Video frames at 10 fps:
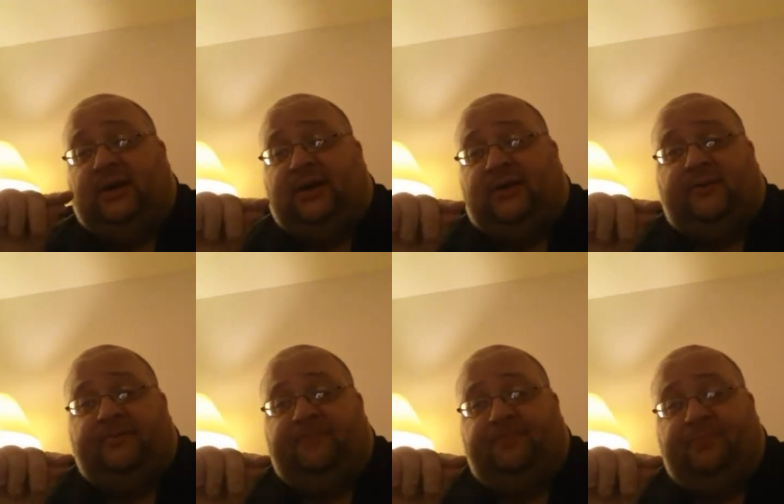
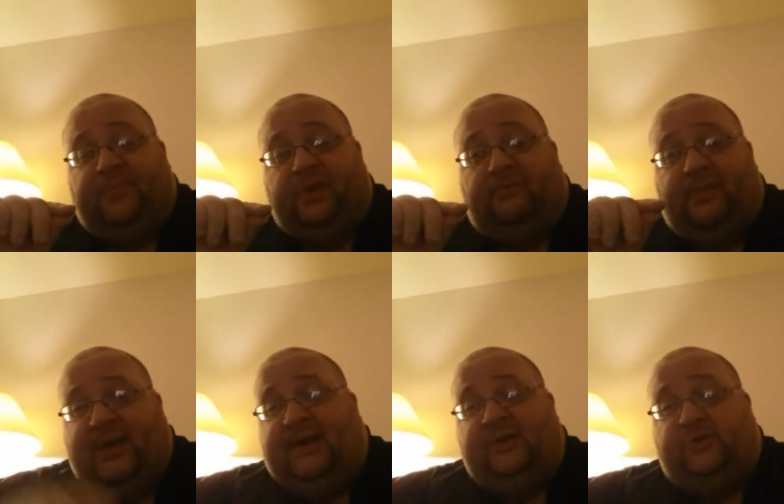Um, their
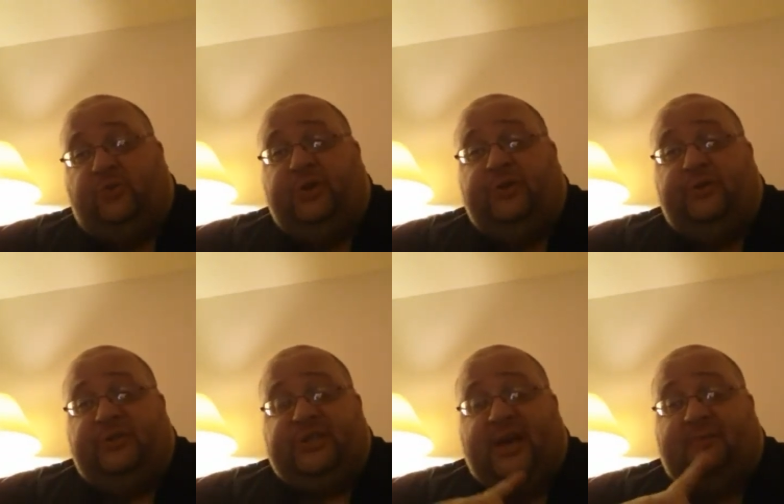main Twitter is